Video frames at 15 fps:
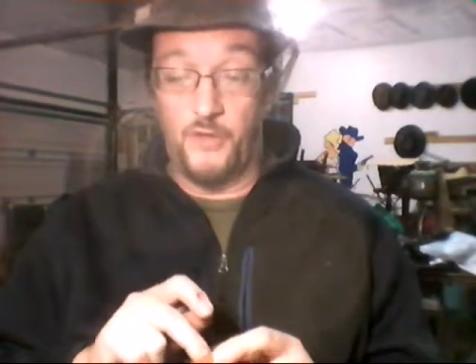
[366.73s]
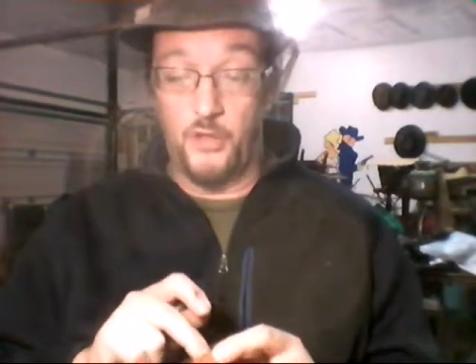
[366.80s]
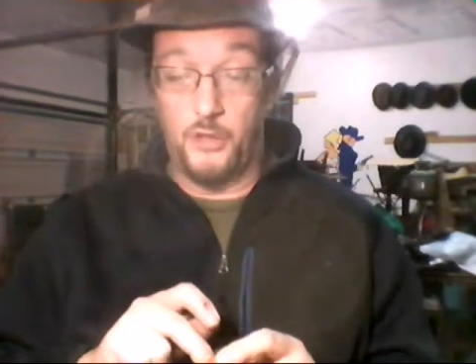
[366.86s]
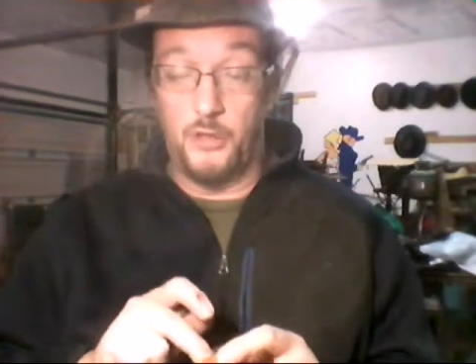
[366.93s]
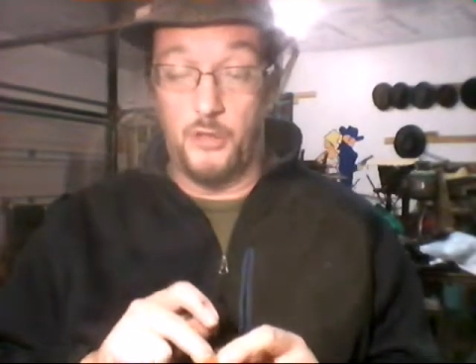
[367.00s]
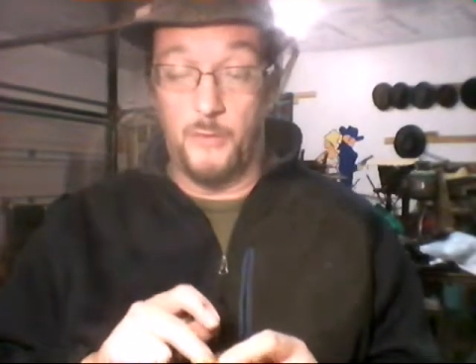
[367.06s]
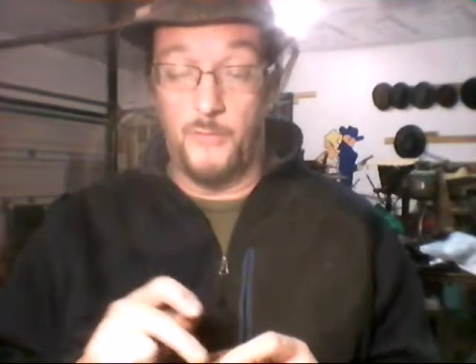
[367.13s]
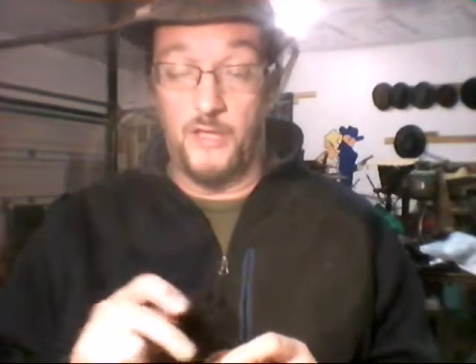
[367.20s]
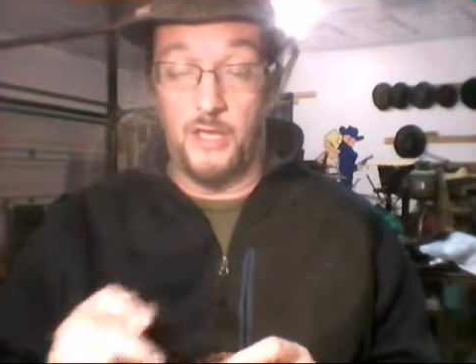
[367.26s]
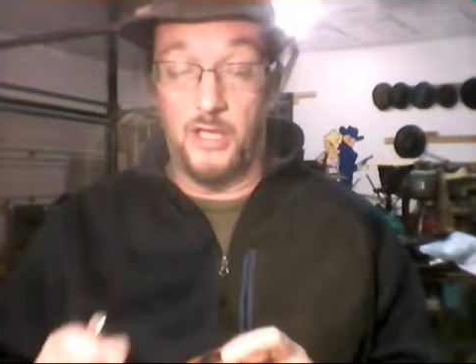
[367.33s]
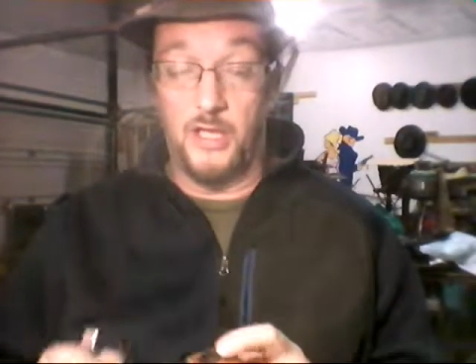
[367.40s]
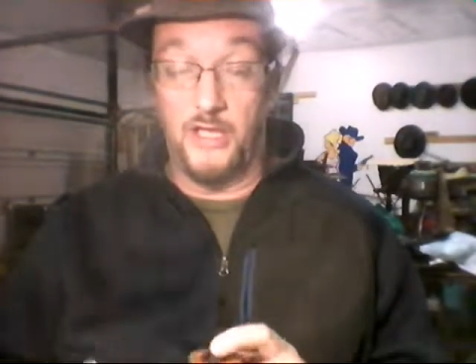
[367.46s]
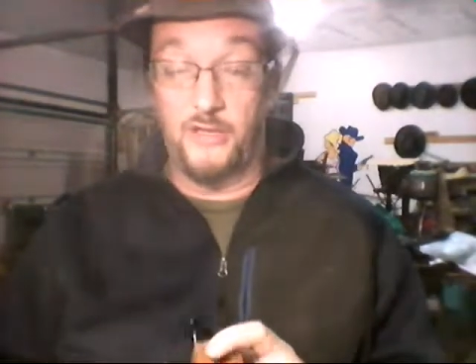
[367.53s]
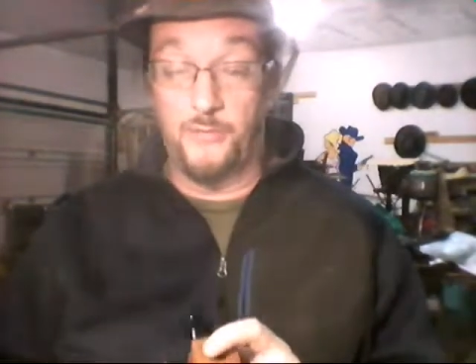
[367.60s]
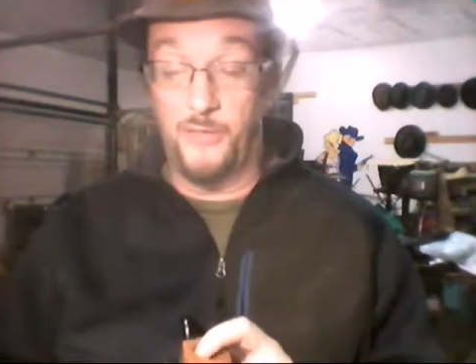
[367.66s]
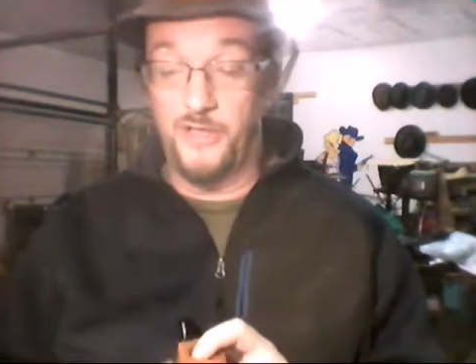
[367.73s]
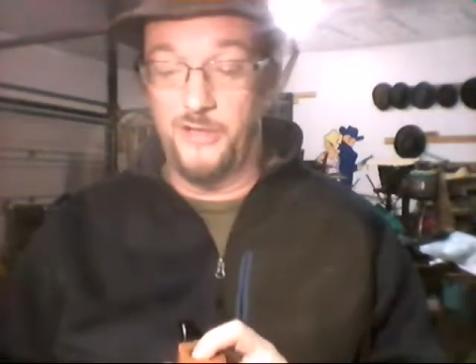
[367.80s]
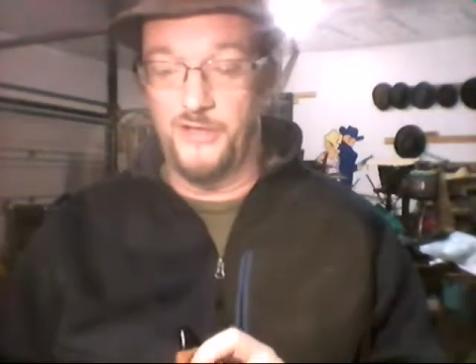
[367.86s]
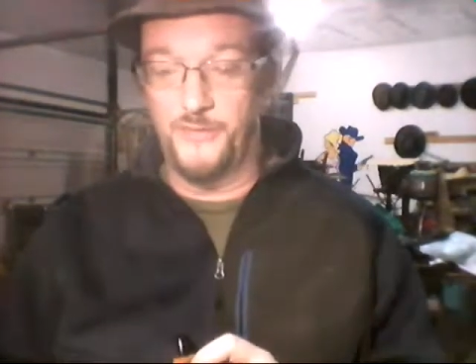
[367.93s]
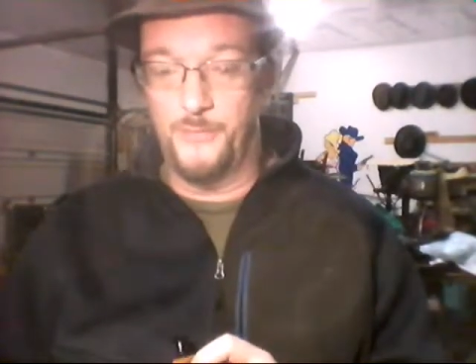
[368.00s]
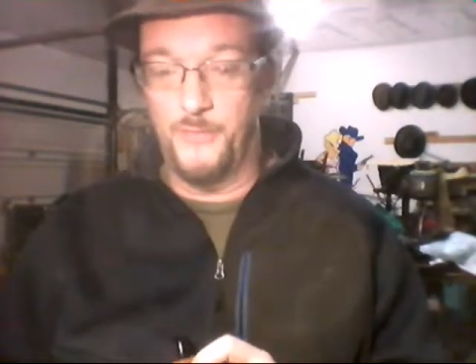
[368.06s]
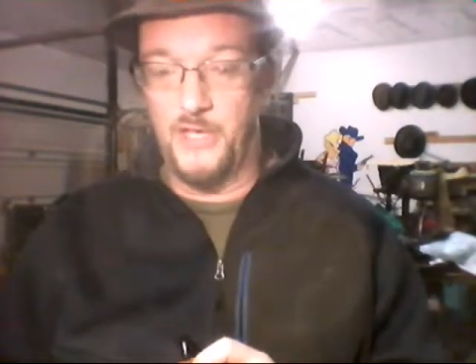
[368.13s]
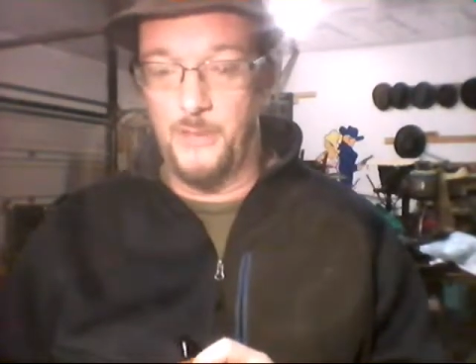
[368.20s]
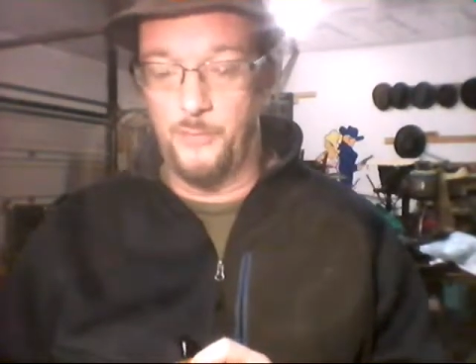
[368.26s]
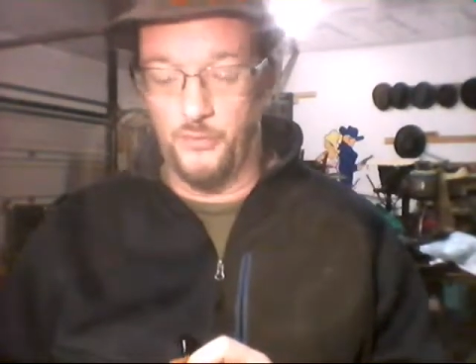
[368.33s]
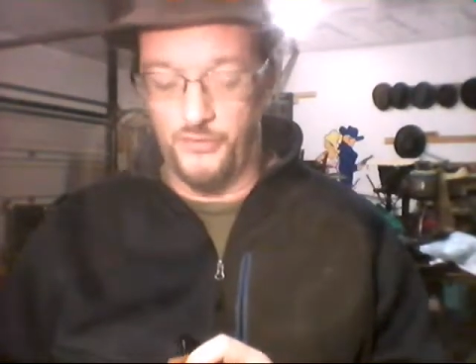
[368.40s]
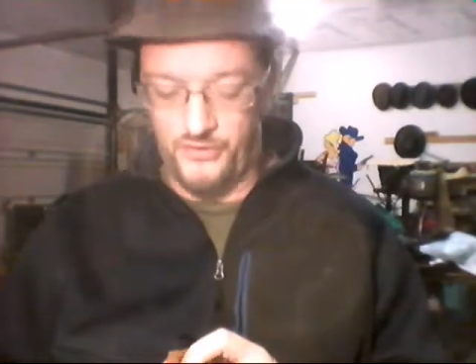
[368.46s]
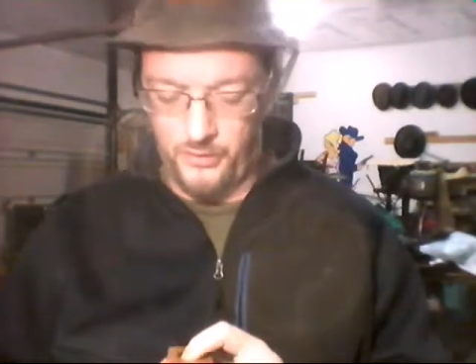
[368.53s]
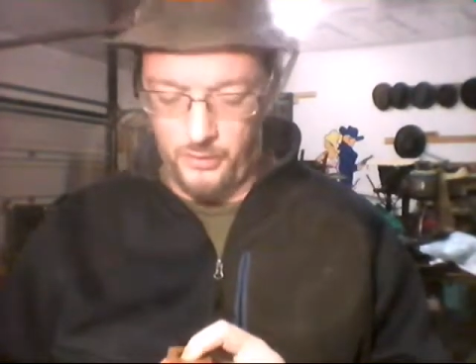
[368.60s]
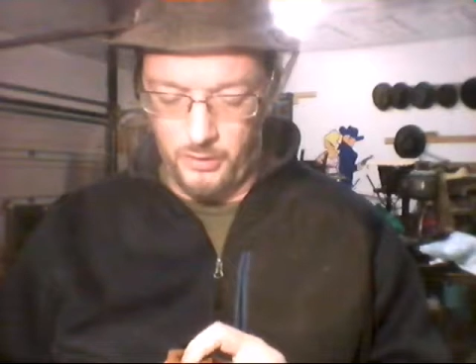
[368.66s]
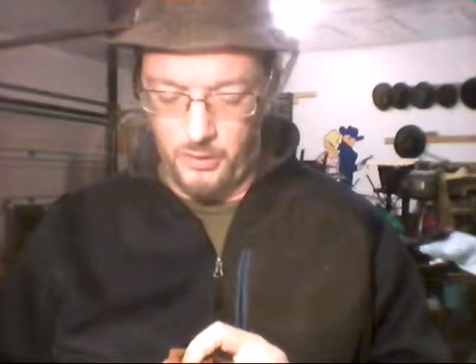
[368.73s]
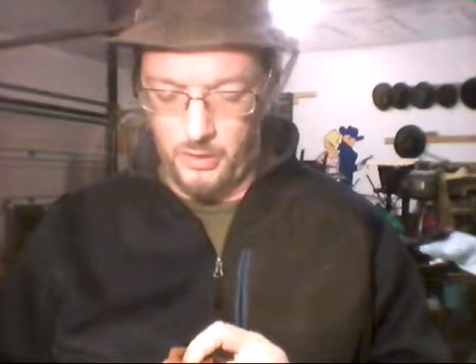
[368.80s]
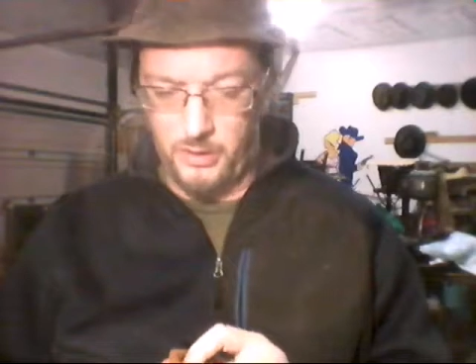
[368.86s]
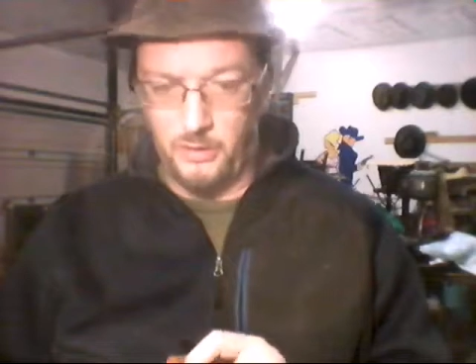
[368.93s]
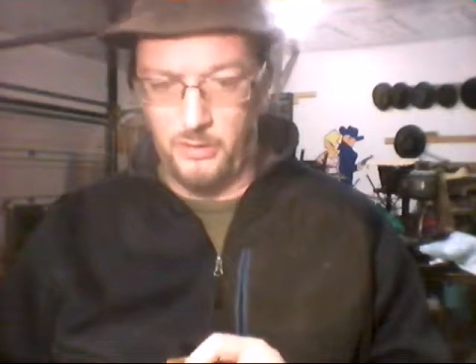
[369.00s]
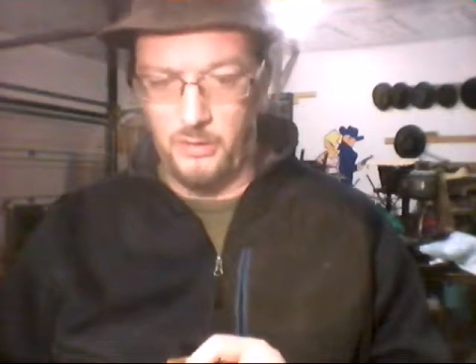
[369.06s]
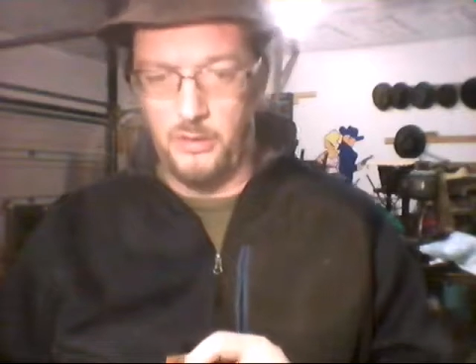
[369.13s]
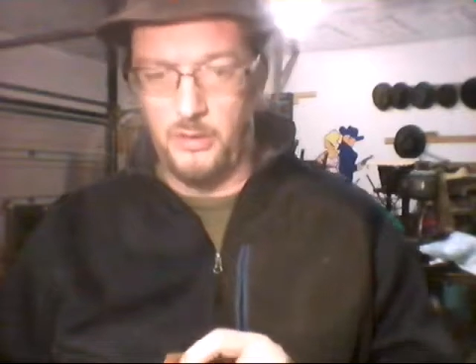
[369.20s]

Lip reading: turn on my lathe because maple's good.